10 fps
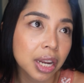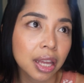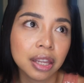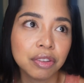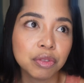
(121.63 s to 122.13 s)
and
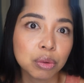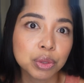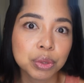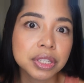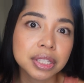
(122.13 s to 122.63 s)
I lived
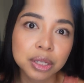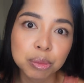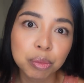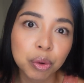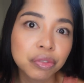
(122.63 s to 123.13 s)
also in
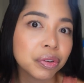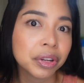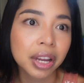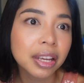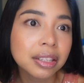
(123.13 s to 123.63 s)
Singapore for
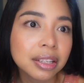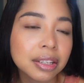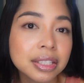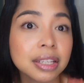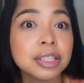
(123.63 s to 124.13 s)
9
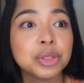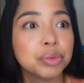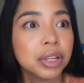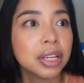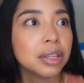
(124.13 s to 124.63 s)
years, and it's
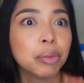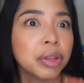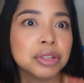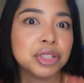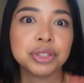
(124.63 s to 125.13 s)
really, the
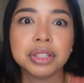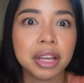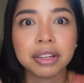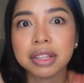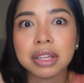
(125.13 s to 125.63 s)
weather is just
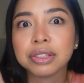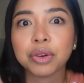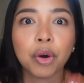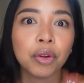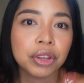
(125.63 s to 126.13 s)
like this
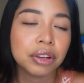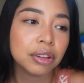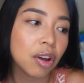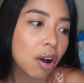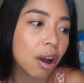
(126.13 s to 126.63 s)
all year
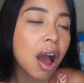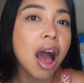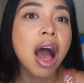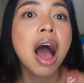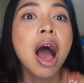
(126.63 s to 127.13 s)
long.
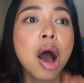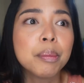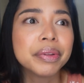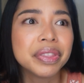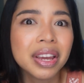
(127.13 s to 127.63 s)

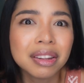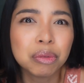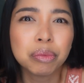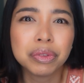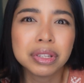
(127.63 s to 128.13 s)
But then
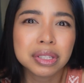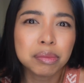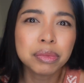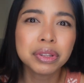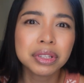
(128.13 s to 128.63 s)
the
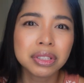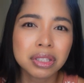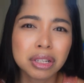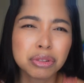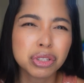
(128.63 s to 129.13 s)
summer this
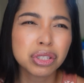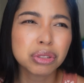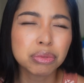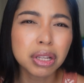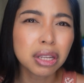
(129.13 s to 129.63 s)
year is
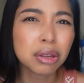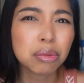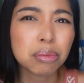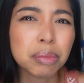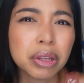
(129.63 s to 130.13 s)
just really,
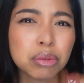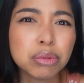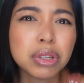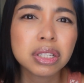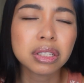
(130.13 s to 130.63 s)
my
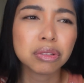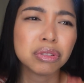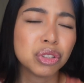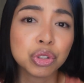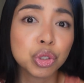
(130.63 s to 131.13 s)
goodness,
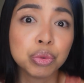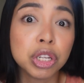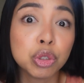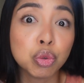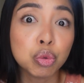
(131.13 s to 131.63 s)
it's just
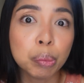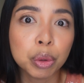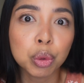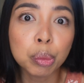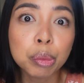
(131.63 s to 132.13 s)
really super
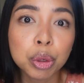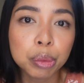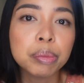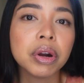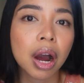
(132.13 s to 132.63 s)
duper
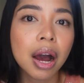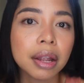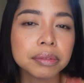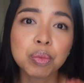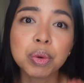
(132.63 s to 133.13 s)
duper hot.
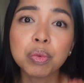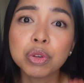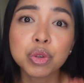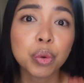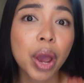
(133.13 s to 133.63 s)
We
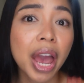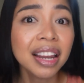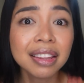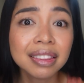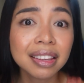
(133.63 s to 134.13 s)
would do
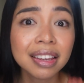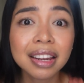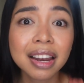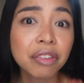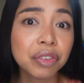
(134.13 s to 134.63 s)
anything
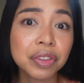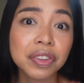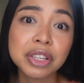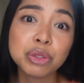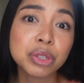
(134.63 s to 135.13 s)
and
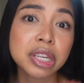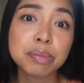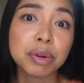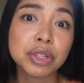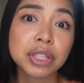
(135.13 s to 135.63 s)
everything to
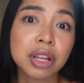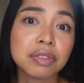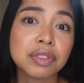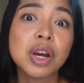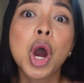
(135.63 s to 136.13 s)
keep ourselves